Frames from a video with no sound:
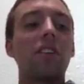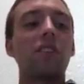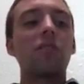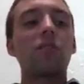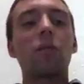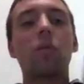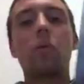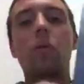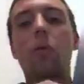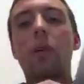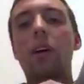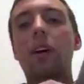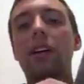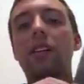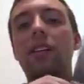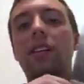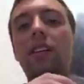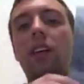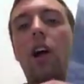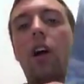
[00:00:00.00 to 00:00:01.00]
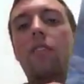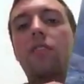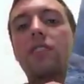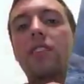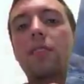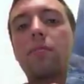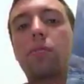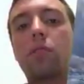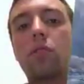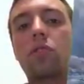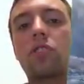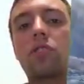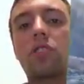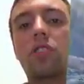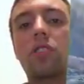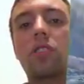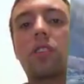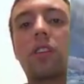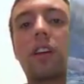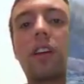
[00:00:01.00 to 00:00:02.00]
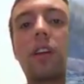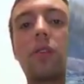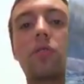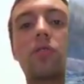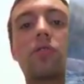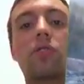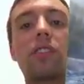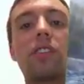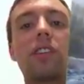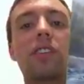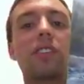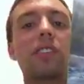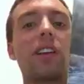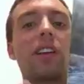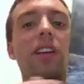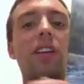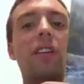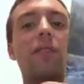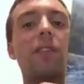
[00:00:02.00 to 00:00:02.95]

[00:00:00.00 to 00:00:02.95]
So I did an offset brochure, and I was really excited.